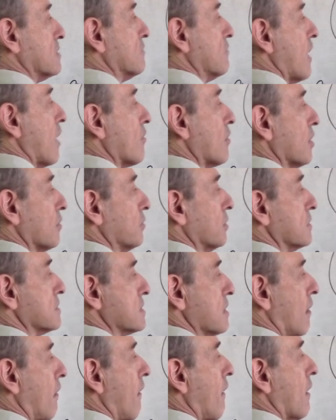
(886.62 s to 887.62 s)
the
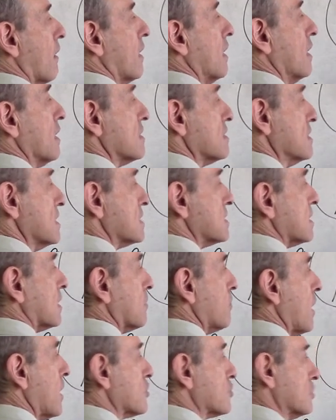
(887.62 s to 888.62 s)
variables are, this
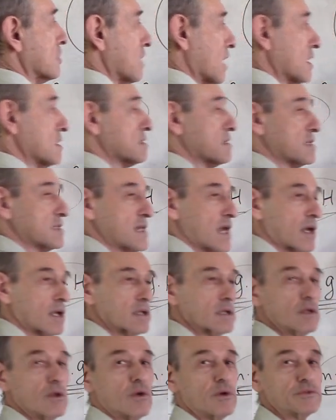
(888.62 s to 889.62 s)
equation is the
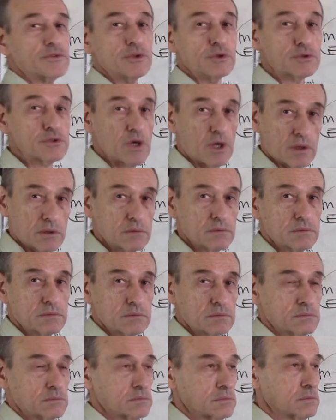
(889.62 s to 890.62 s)
second law of Newton,
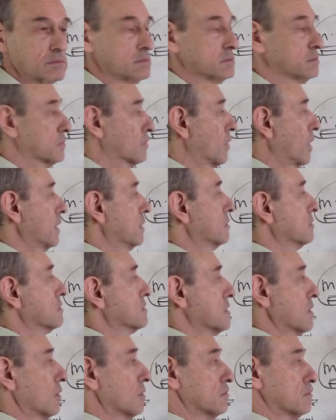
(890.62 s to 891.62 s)
right?
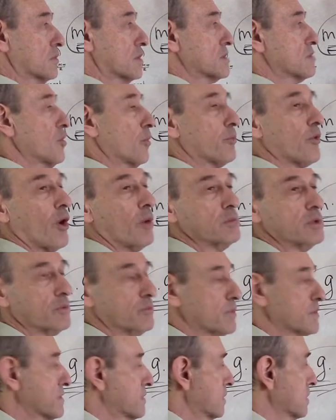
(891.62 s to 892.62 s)
So there is no
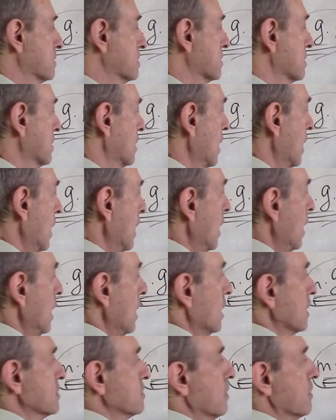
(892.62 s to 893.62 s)
problem with this.
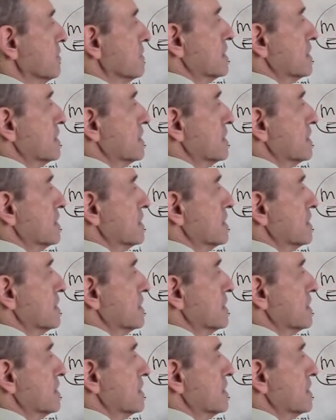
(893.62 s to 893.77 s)
So in